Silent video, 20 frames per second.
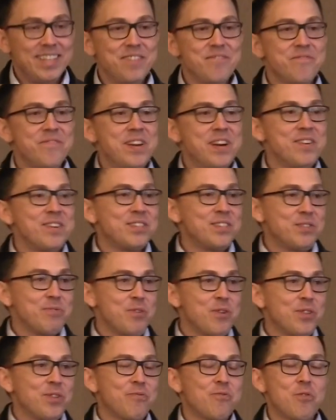Tim Ferriss,
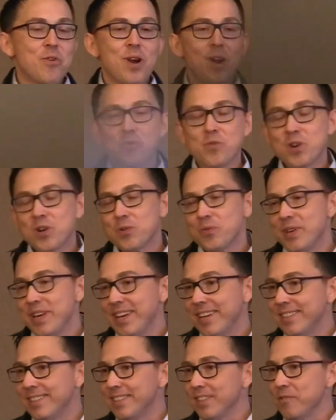who wrote The Four Hour Work
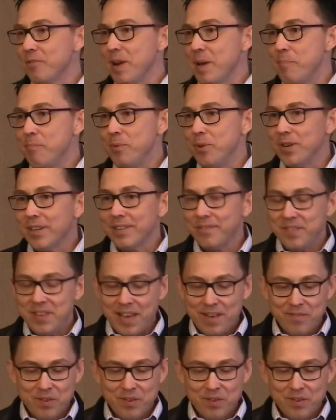Week, it's a great book if